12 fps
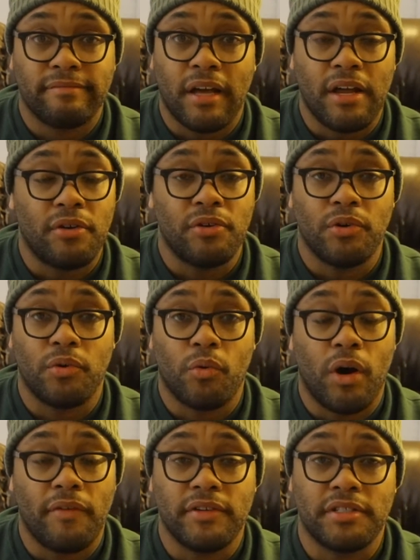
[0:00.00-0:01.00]
I don't know,
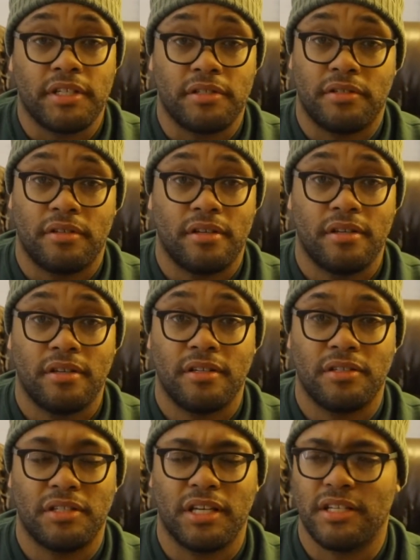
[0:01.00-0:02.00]
Guava Just
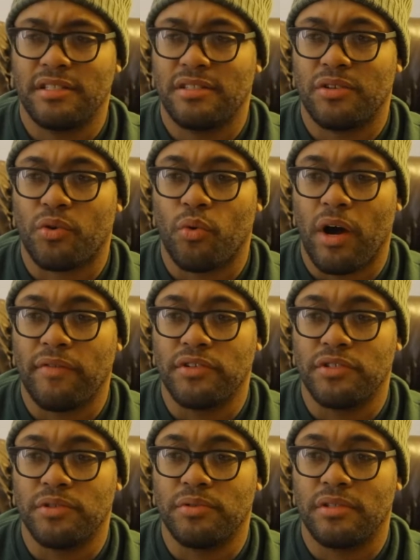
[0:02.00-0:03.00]
does or Guava
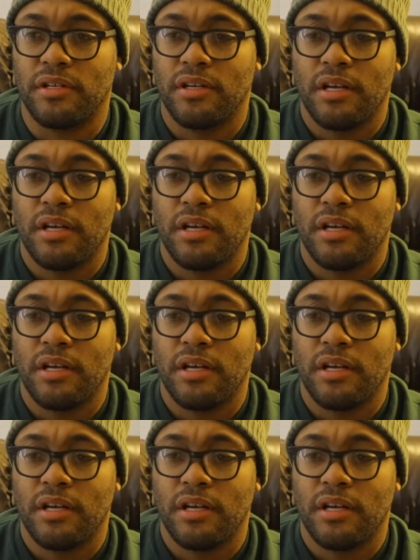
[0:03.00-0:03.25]
Juice.